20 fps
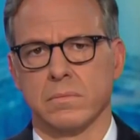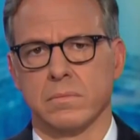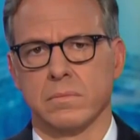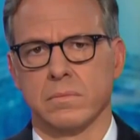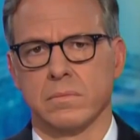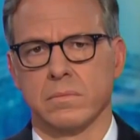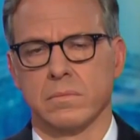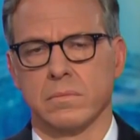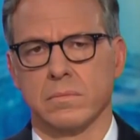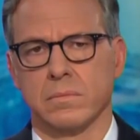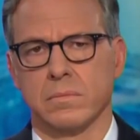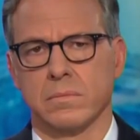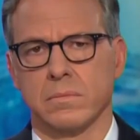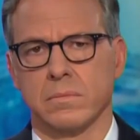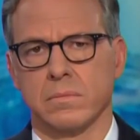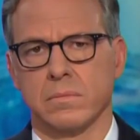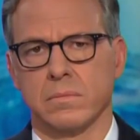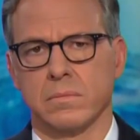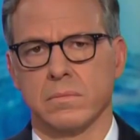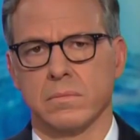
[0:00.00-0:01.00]

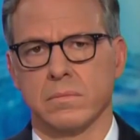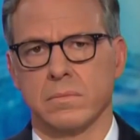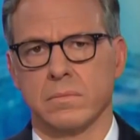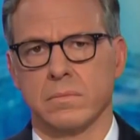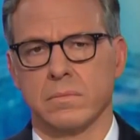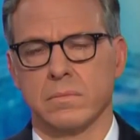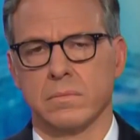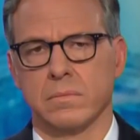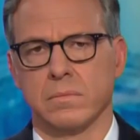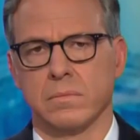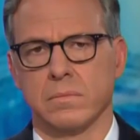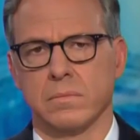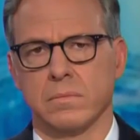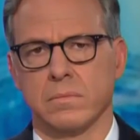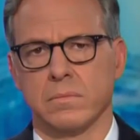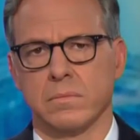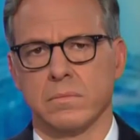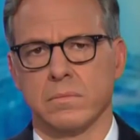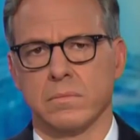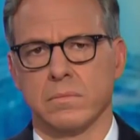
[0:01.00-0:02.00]

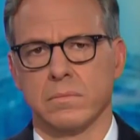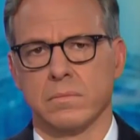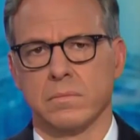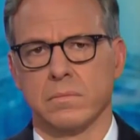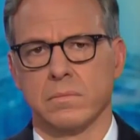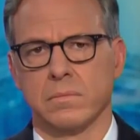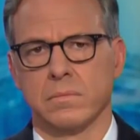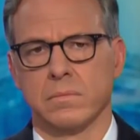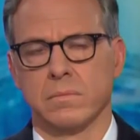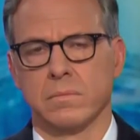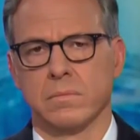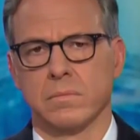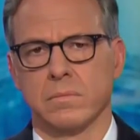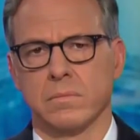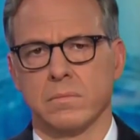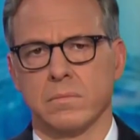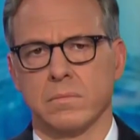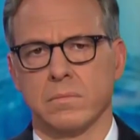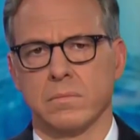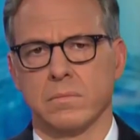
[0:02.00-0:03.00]

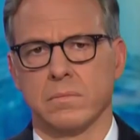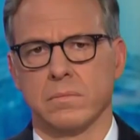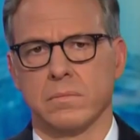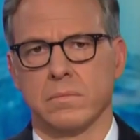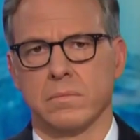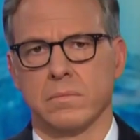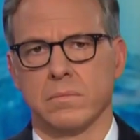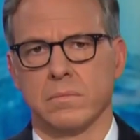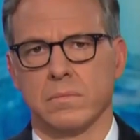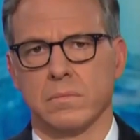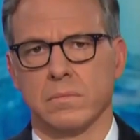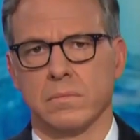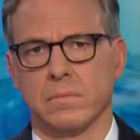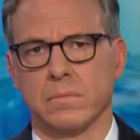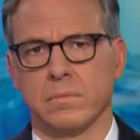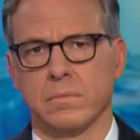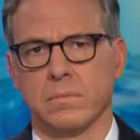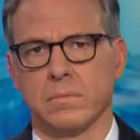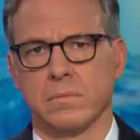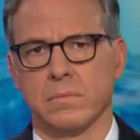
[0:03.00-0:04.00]

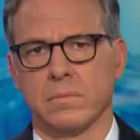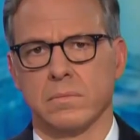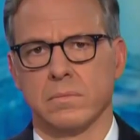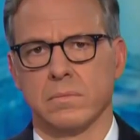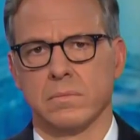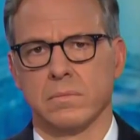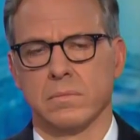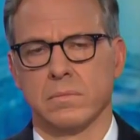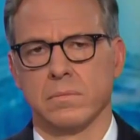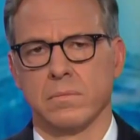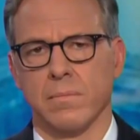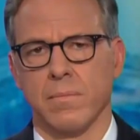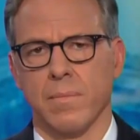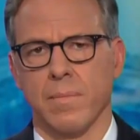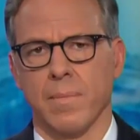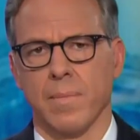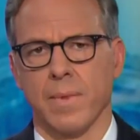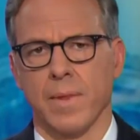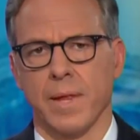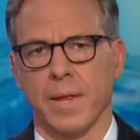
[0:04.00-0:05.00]

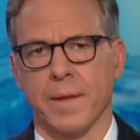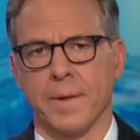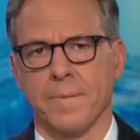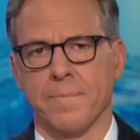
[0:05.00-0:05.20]
(silent)